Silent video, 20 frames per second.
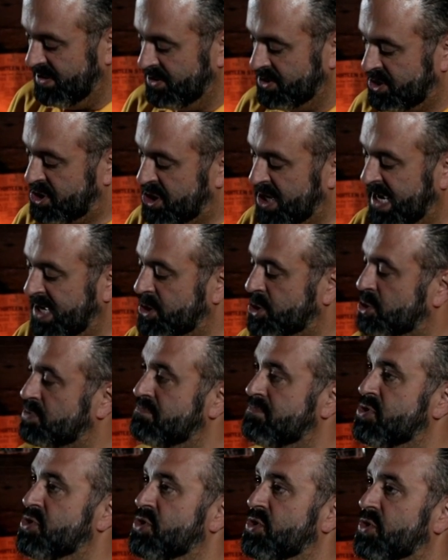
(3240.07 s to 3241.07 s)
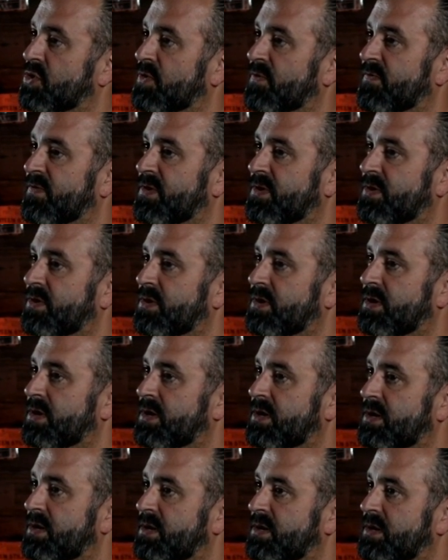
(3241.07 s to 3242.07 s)
chess move,
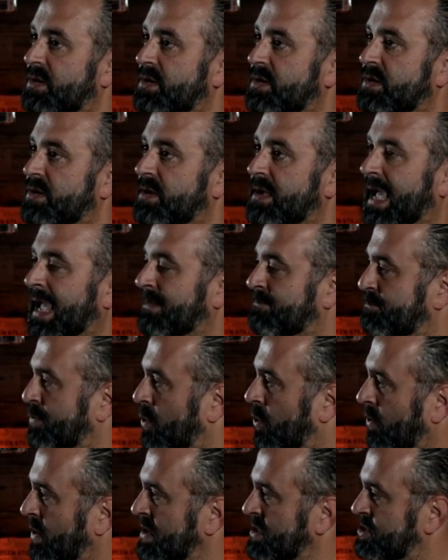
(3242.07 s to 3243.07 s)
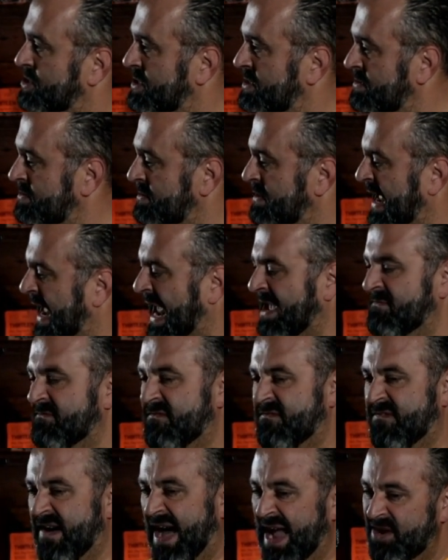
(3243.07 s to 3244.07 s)
a poison, a
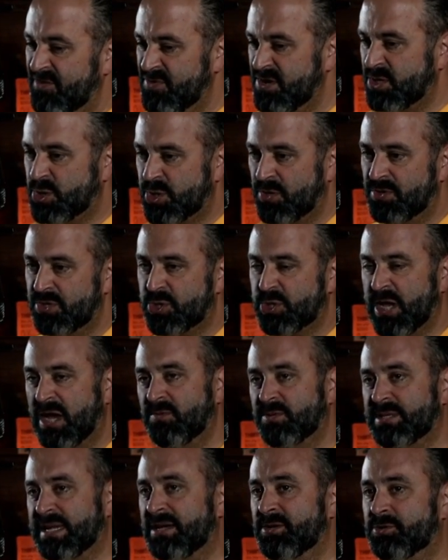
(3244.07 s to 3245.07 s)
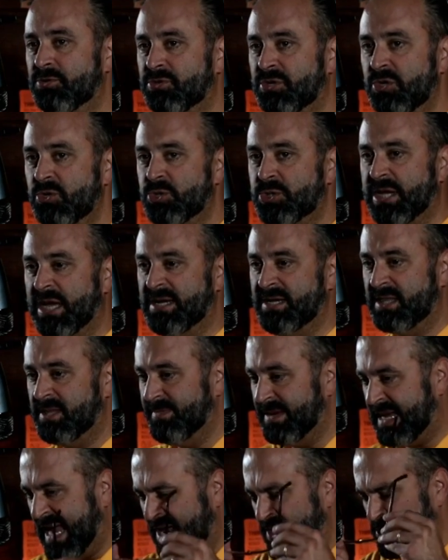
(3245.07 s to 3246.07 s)
virus, so to say, was introduced into the
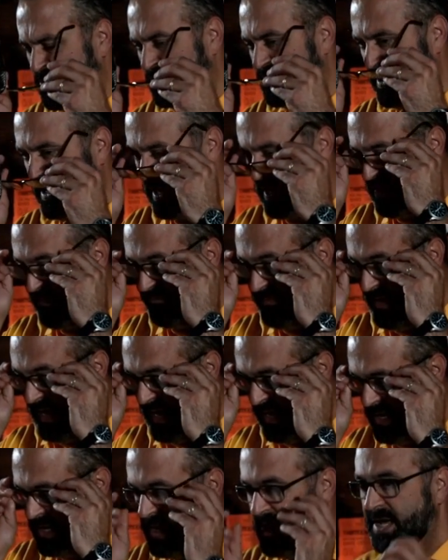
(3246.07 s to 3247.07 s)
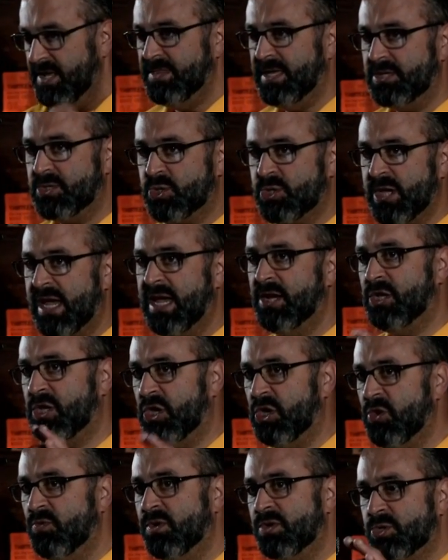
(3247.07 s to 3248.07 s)
mechanical thinking of man that said,
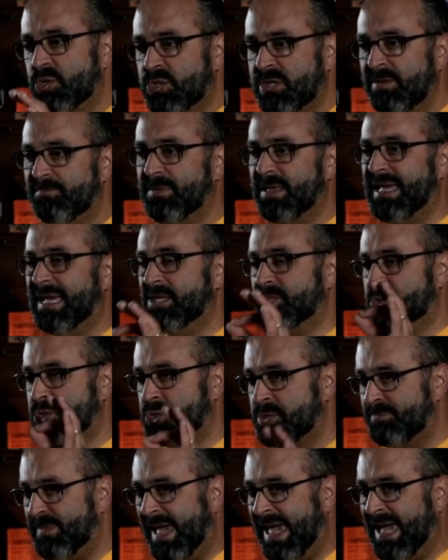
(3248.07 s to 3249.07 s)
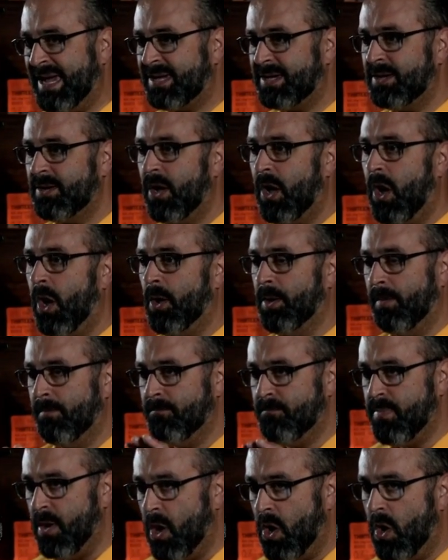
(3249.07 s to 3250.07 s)
you are simply a speck on a
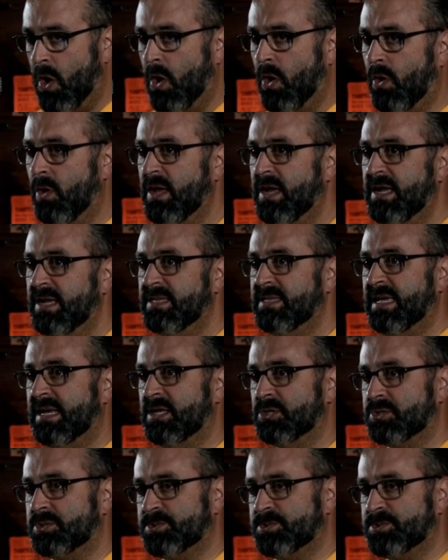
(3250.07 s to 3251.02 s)
ball that is